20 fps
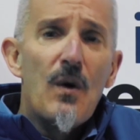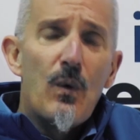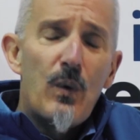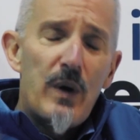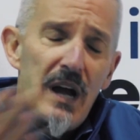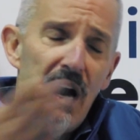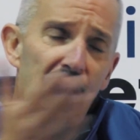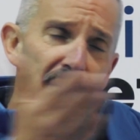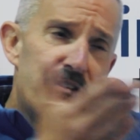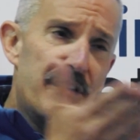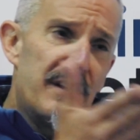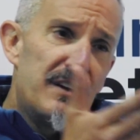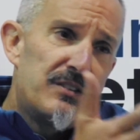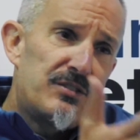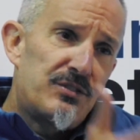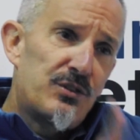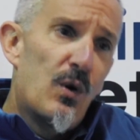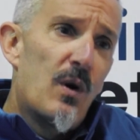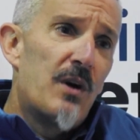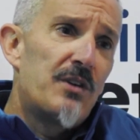We have a
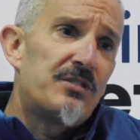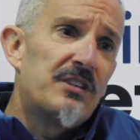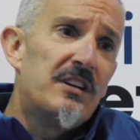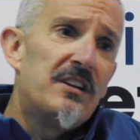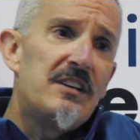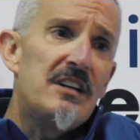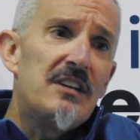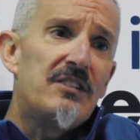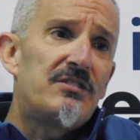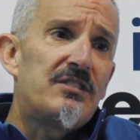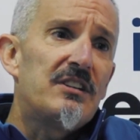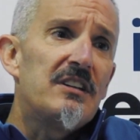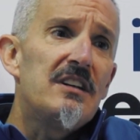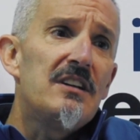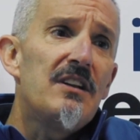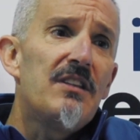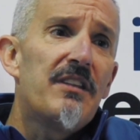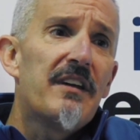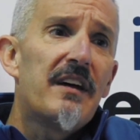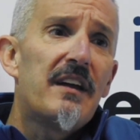source in
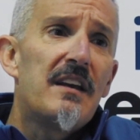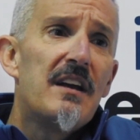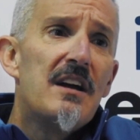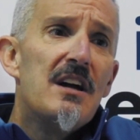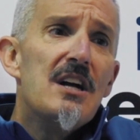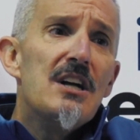DC that